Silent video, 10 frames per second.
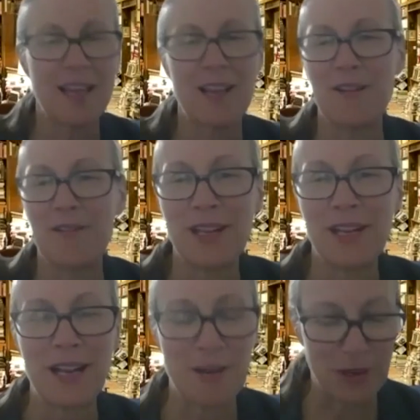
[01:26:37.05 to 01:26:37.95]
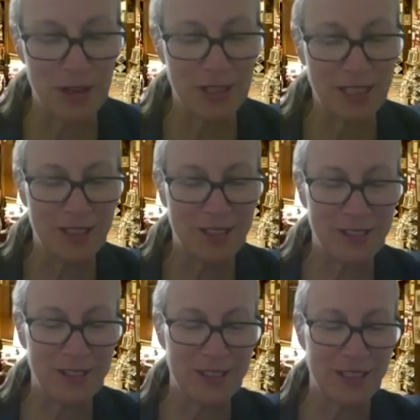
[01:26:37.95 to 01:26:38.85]
Thank you for getting up early to
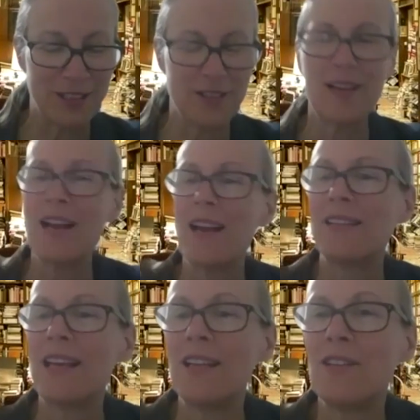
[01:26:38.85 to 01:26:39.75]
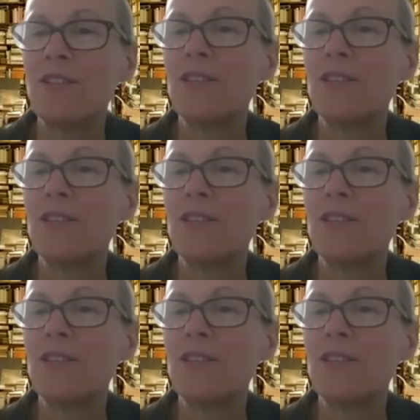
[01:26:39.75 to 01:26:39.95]
do so. Thank you